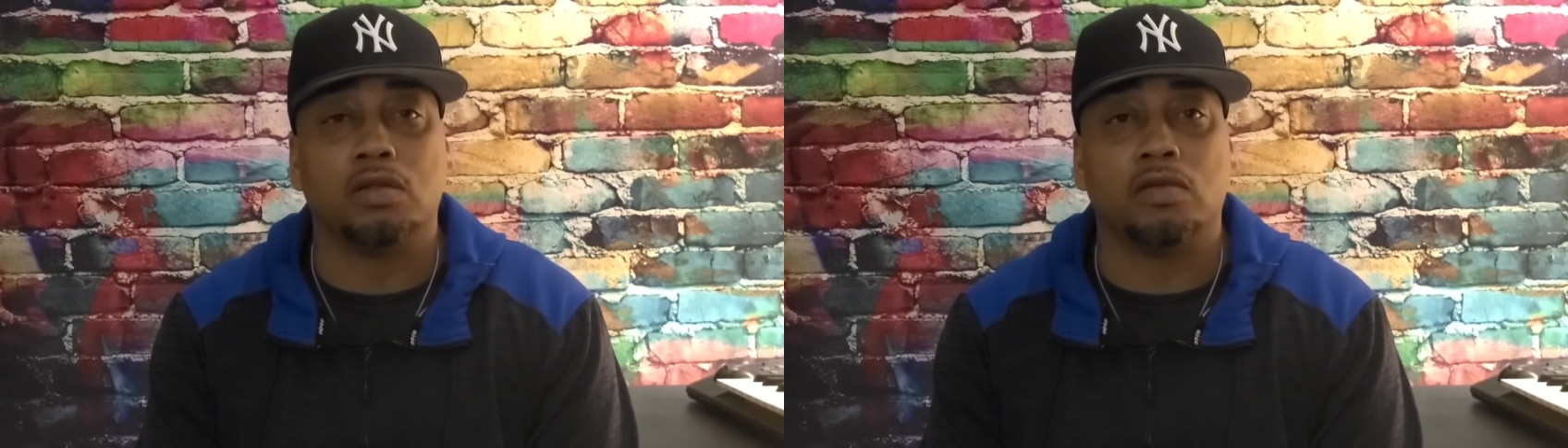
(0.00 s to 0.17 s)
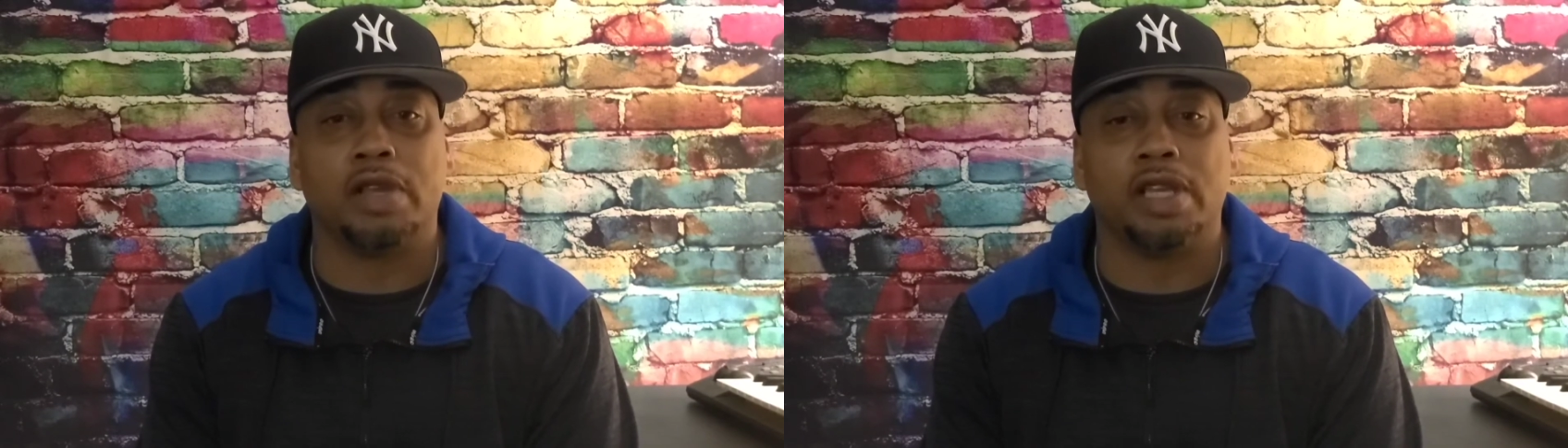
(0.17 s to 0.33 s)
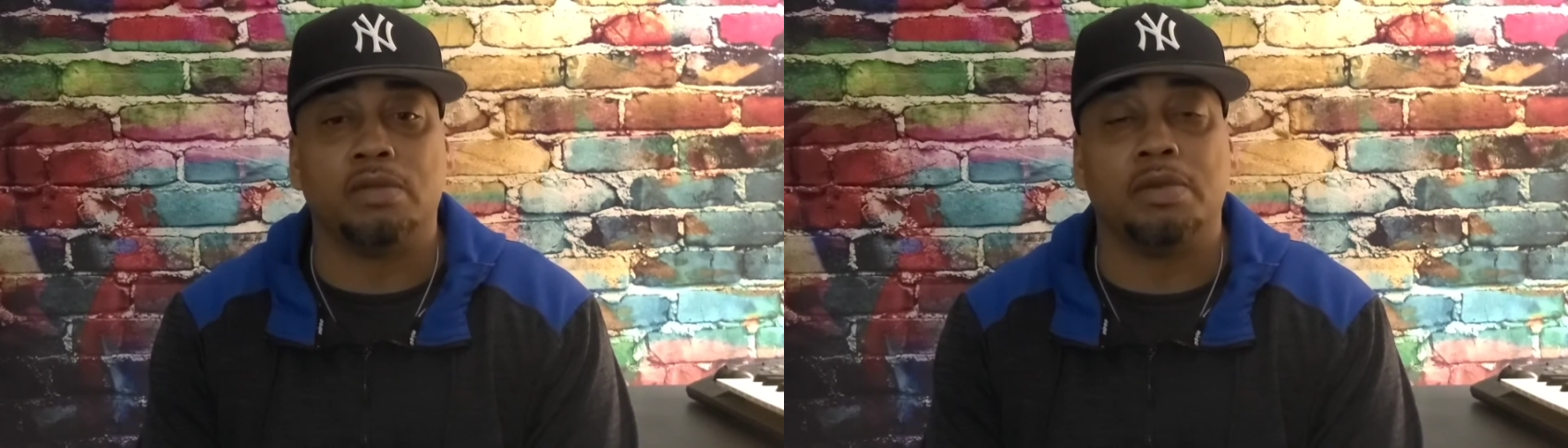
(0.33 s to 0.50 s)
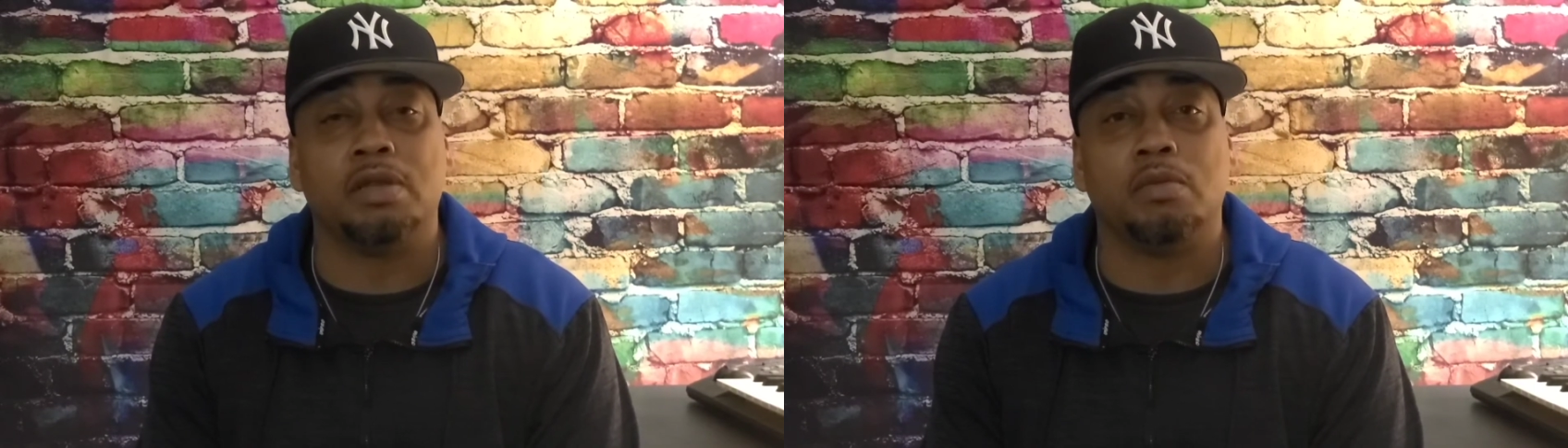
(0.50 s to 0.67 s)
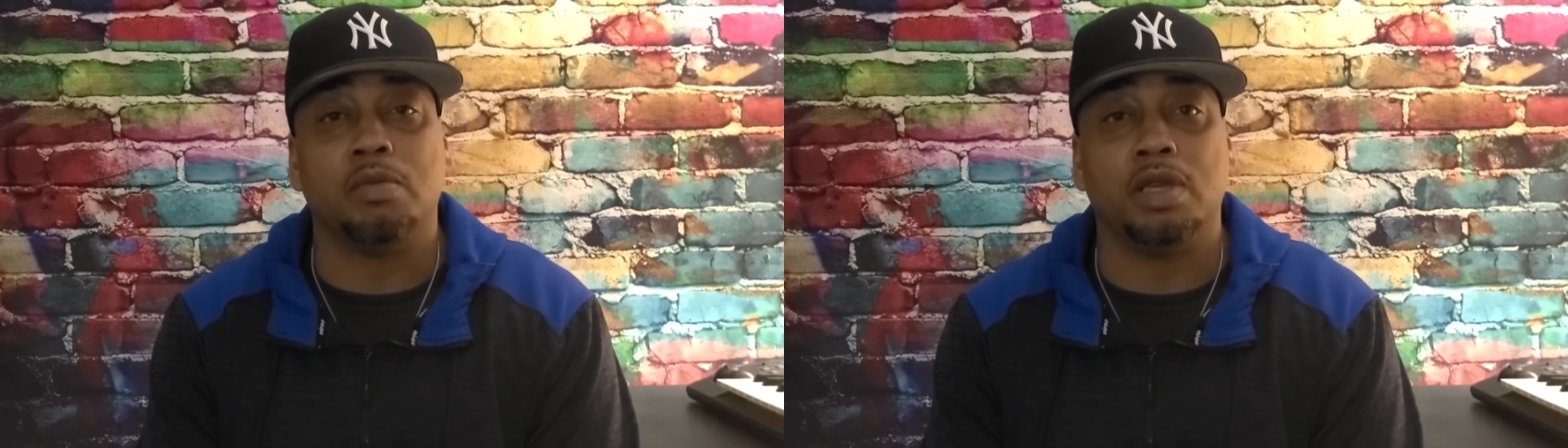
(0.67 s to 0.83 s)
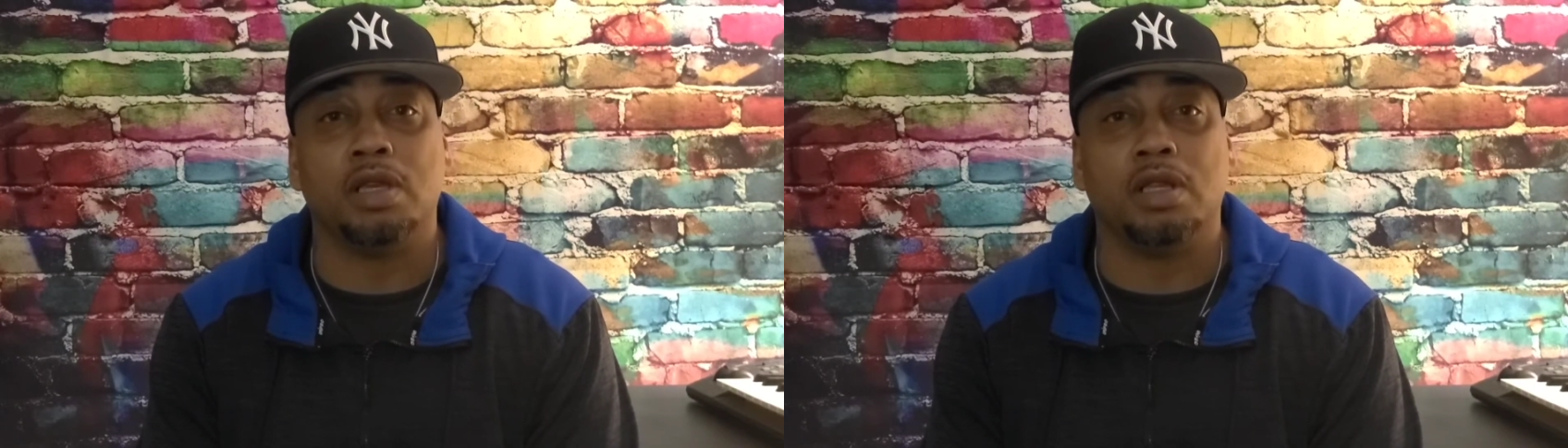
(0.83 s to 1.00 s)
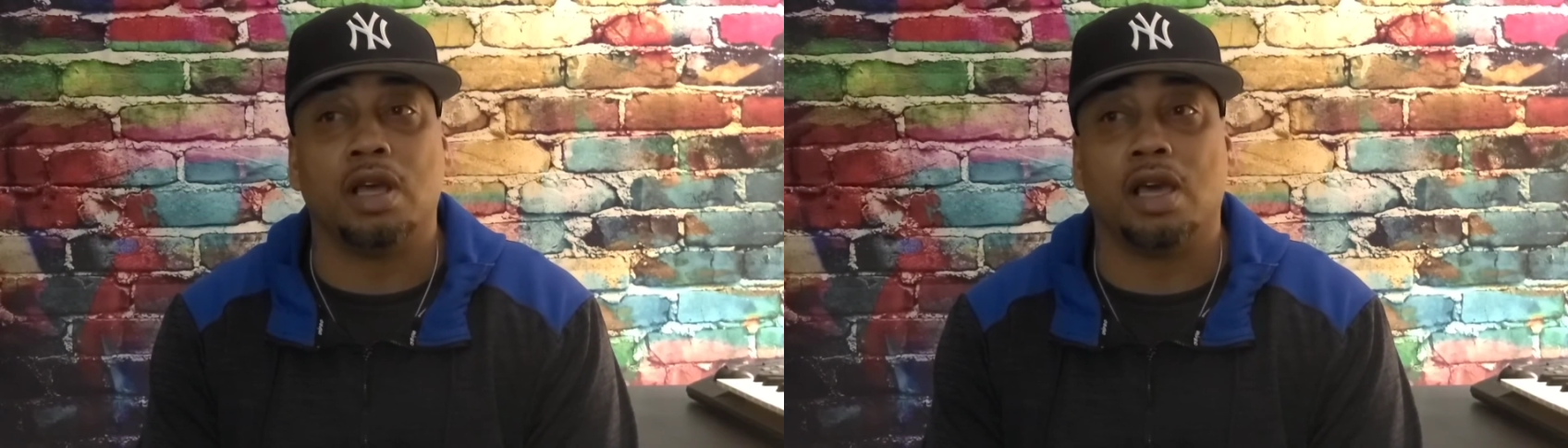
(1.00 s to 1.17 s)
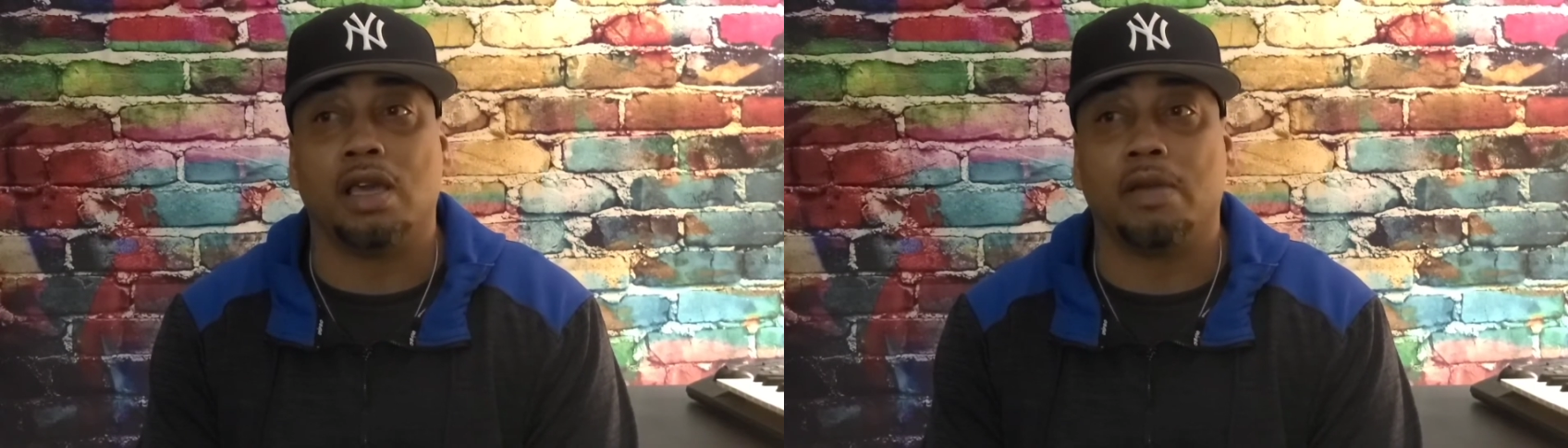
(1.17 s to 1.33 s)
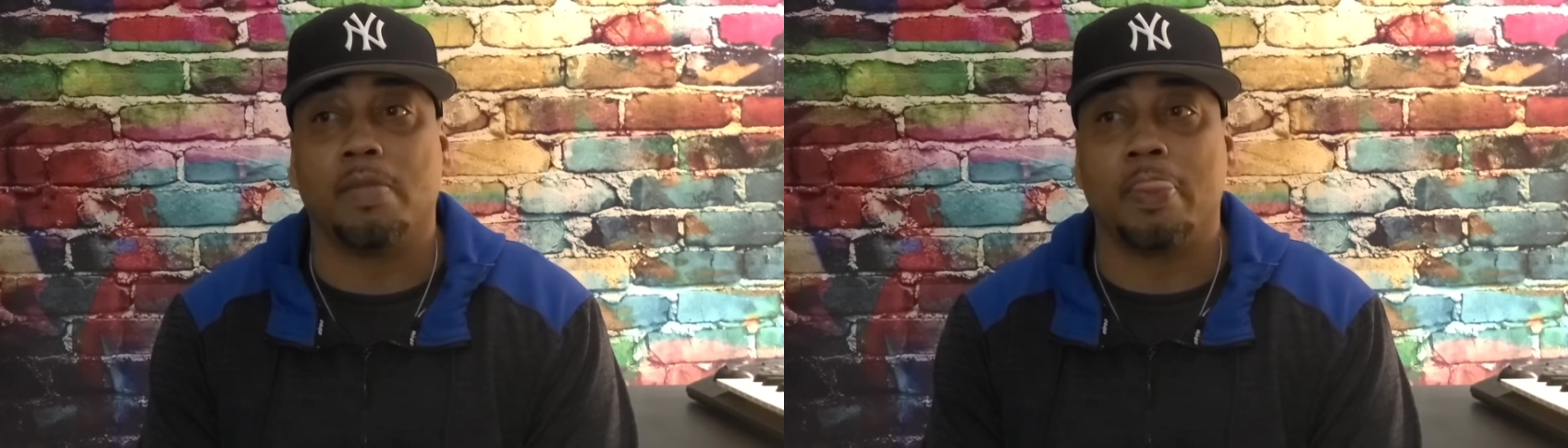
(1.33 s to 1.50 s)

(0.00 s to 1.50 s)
raised me to be, like